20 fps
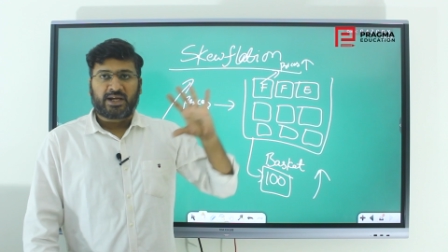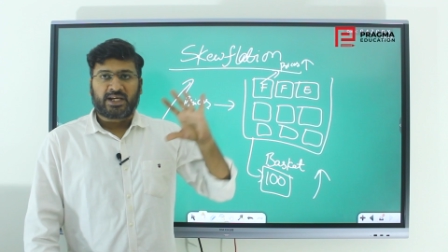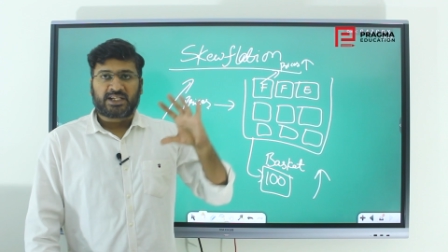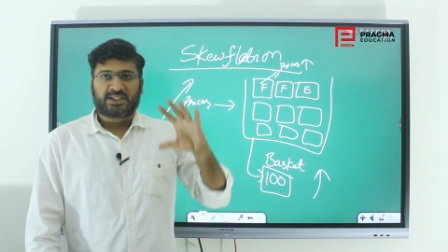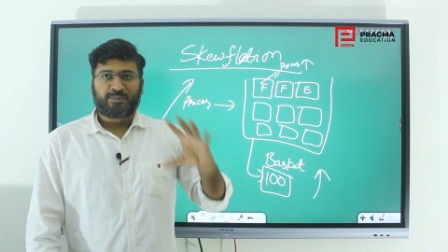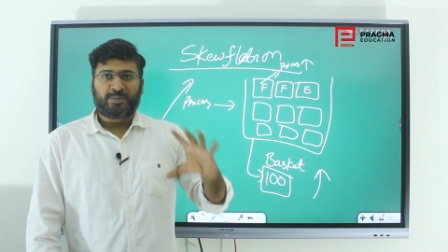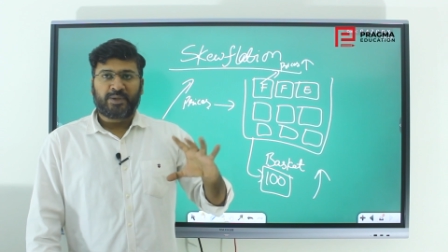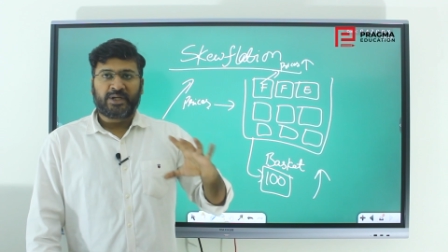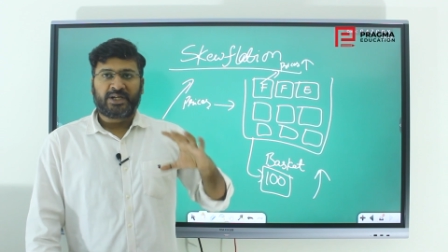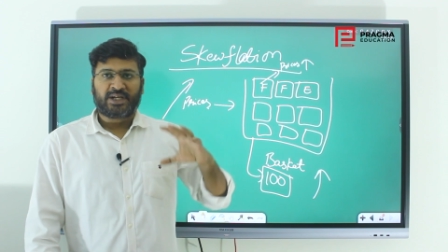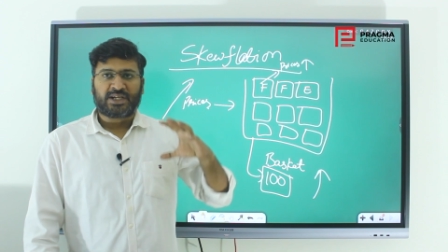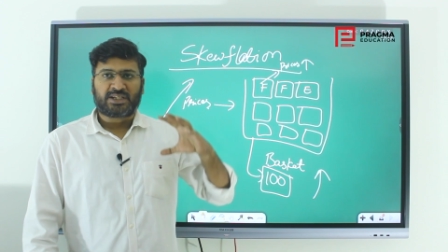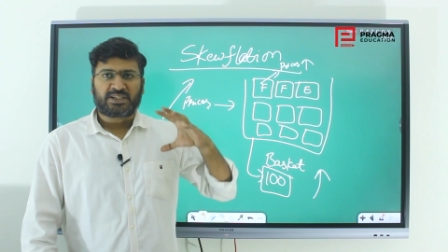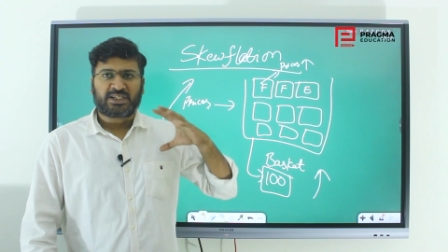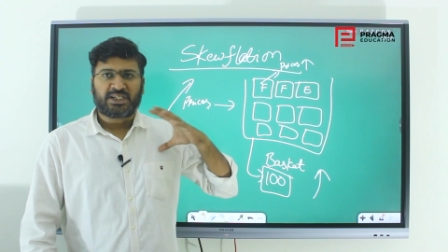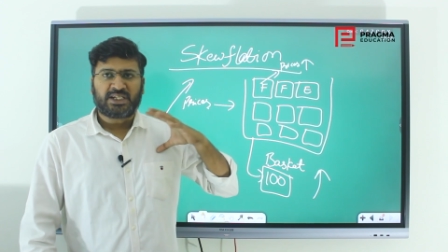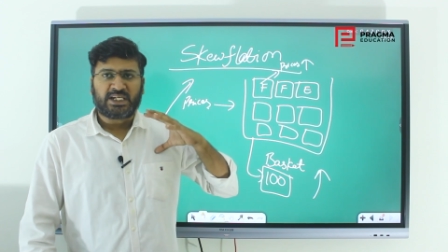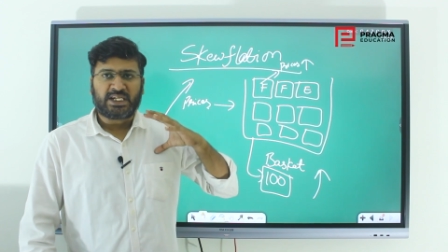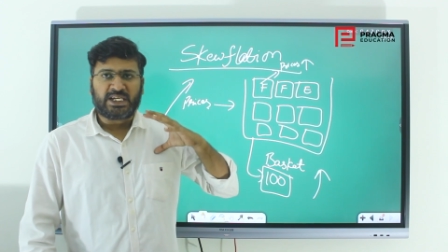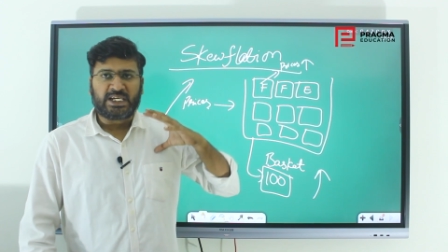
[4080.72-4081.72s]

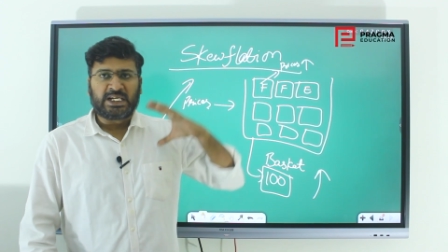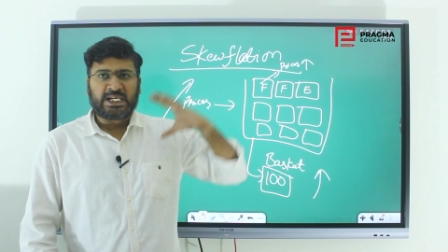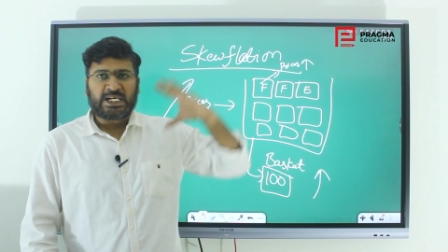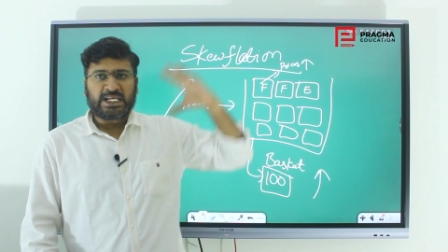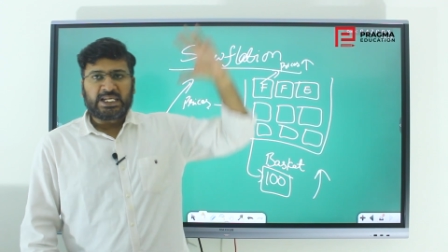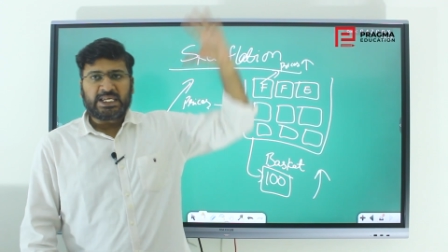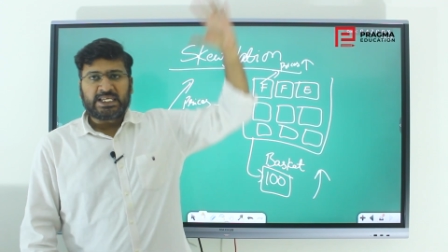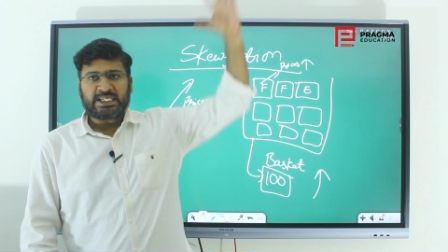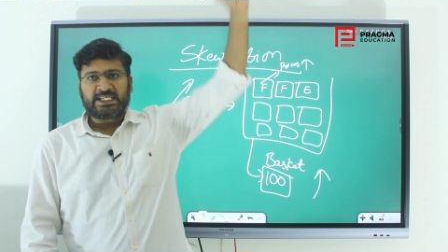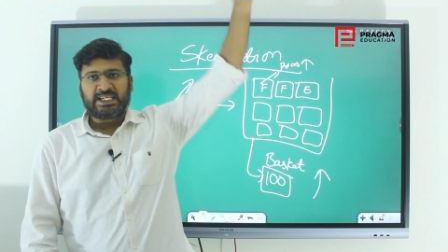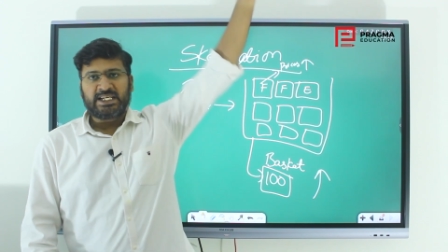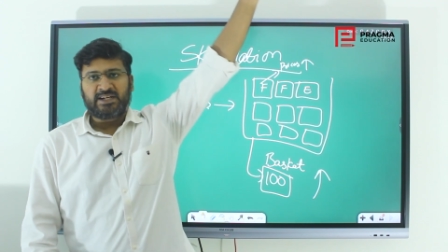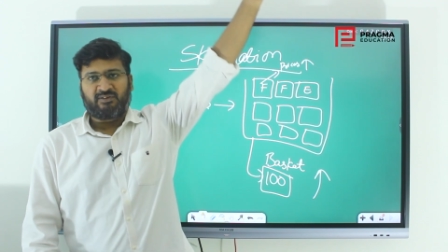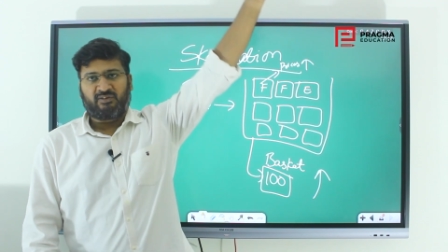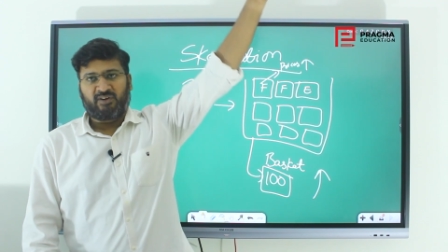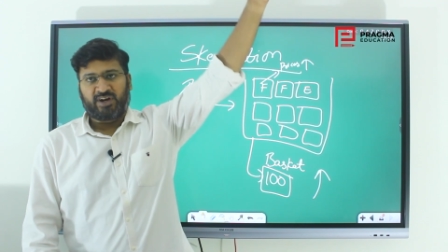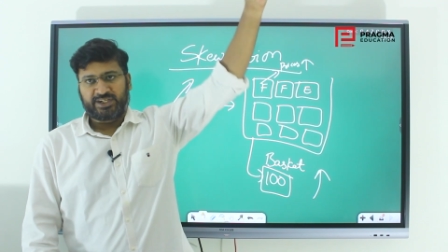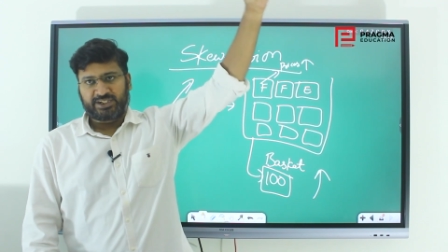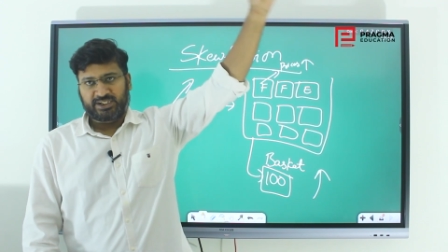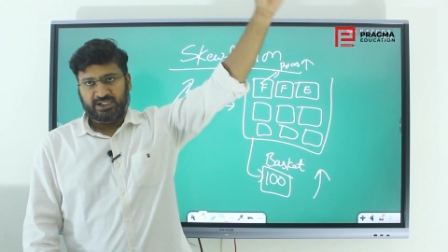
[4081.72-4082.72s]
experiencing increased
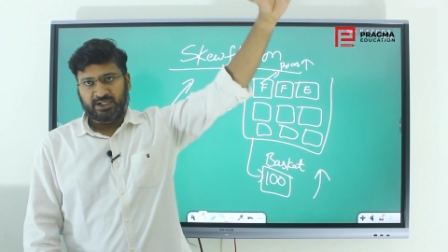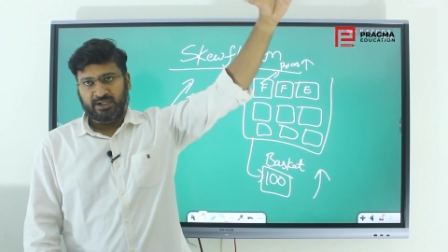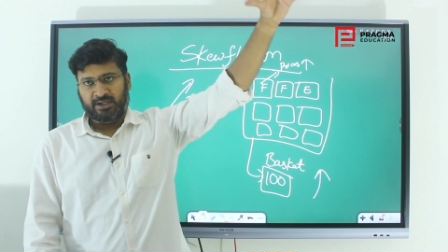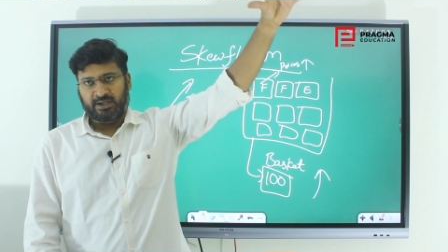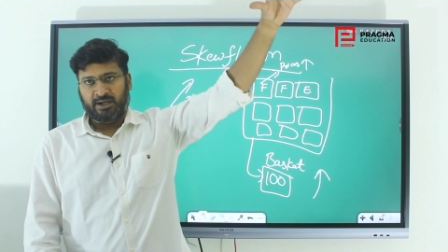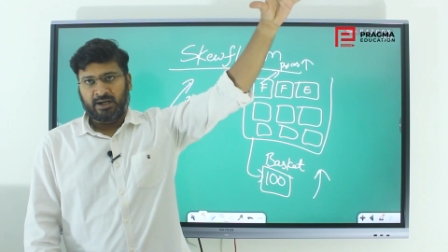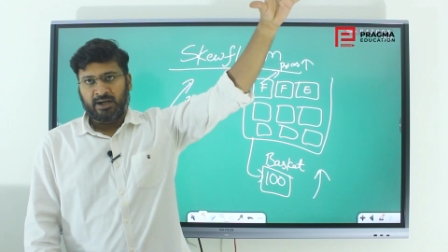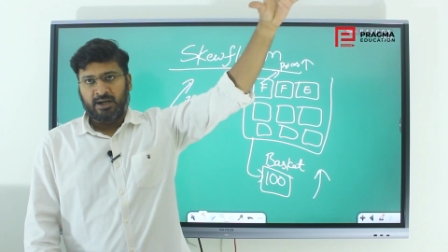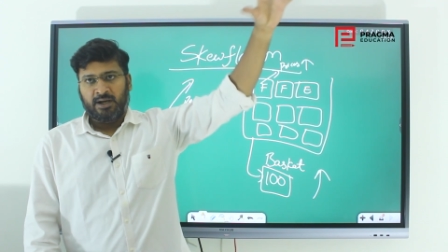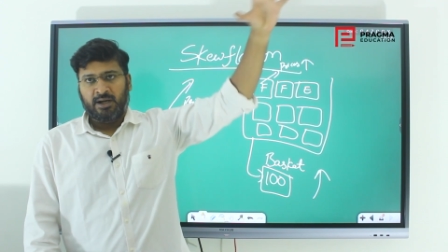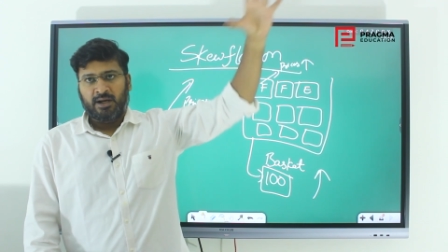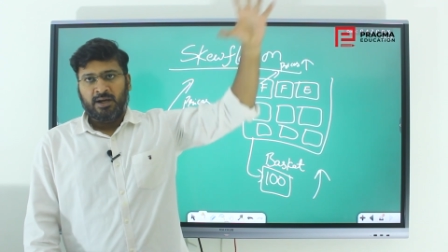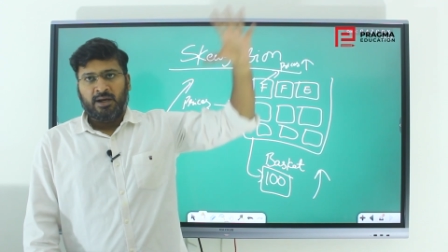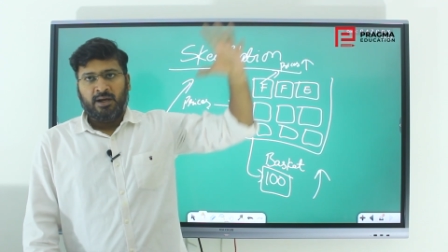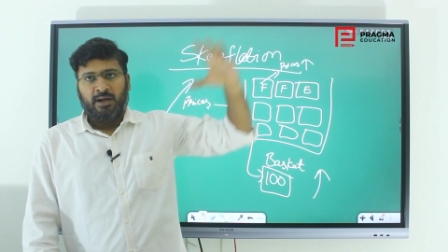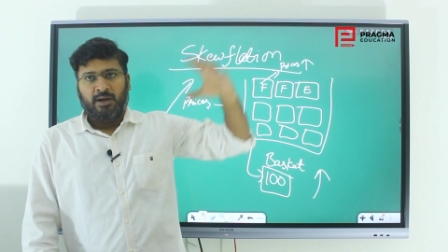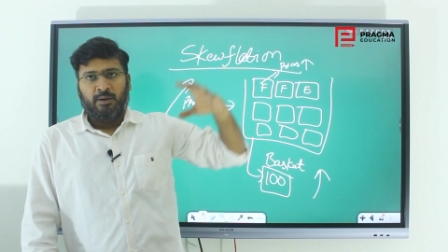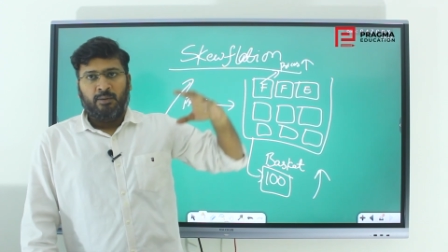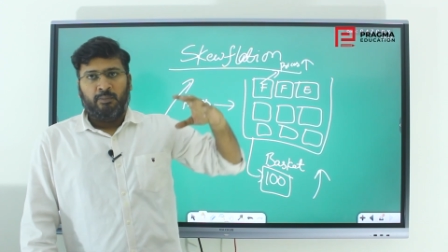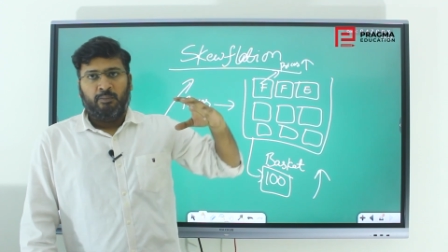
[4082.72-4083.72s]
inflation.
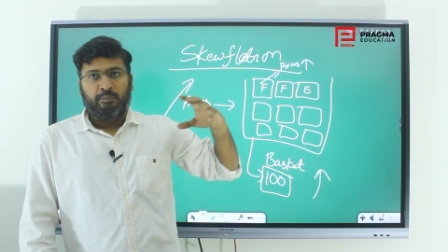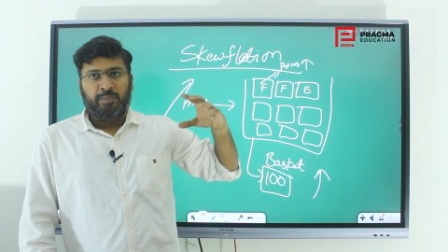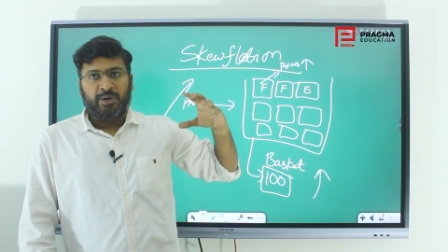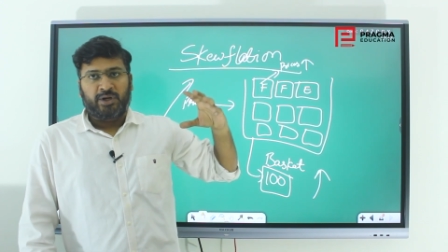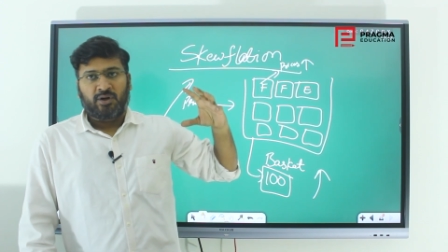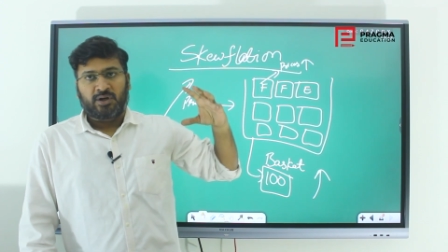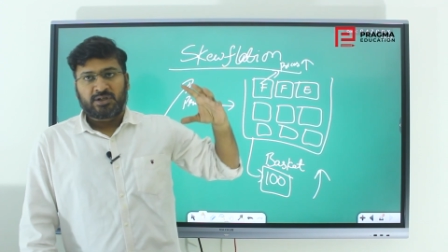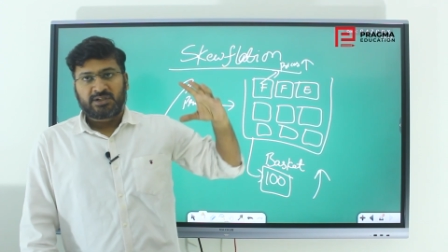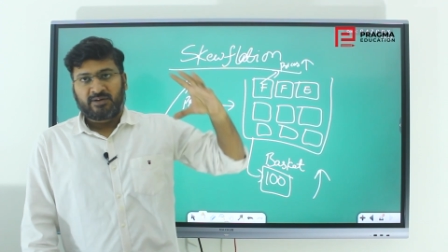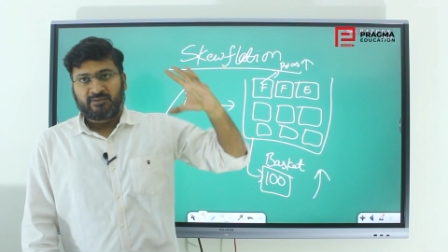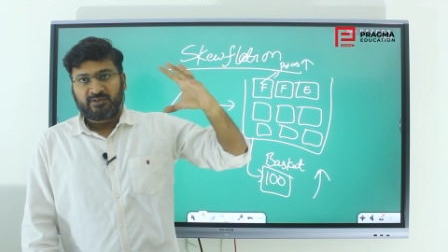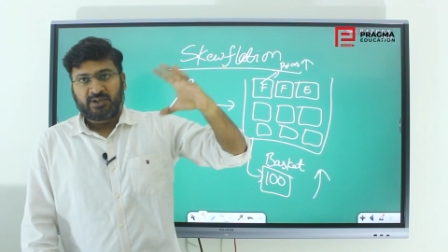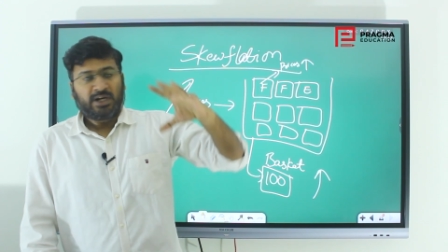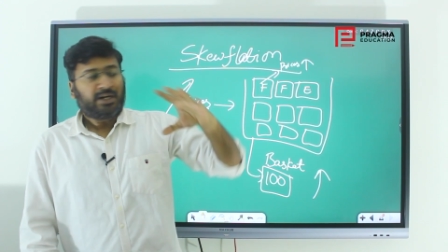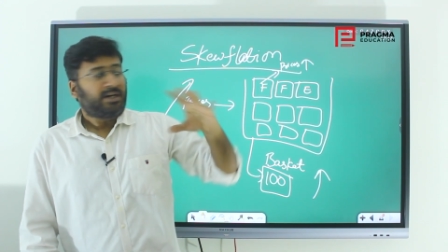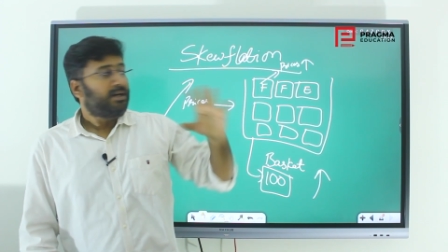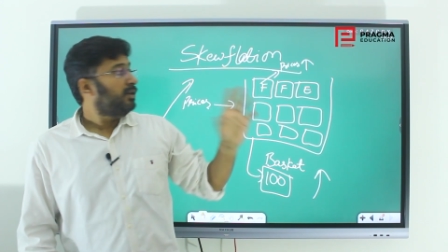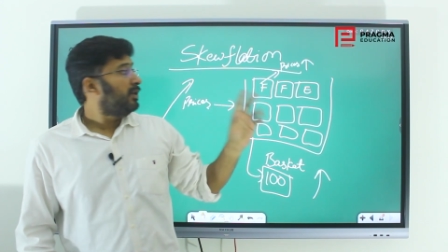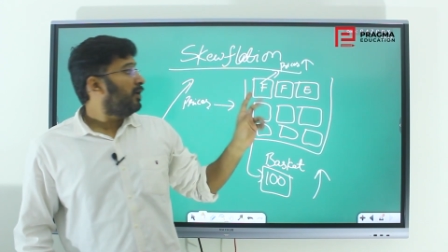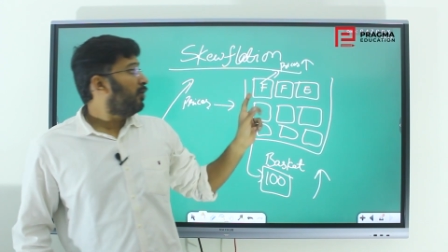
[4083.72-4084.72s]
Because of
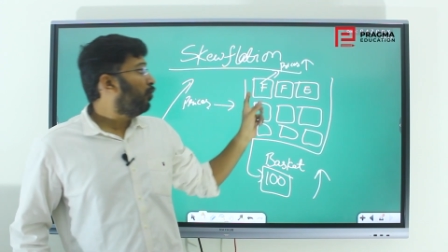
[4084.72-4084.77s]
that, the